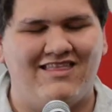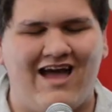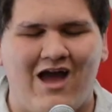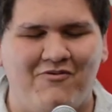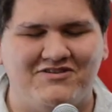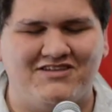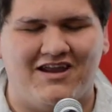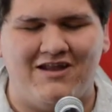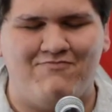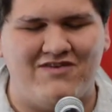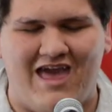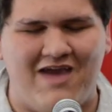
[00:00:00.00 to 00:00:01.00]
I was going to
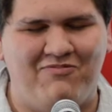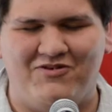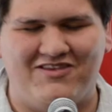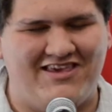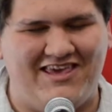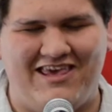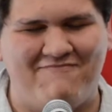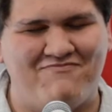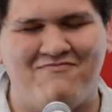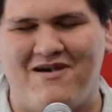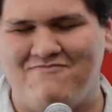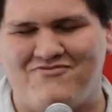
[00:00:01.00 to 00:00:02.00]
be able to keep
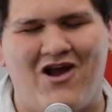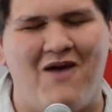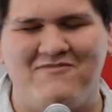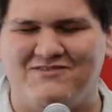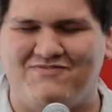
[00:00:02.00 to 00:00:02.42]
my promise,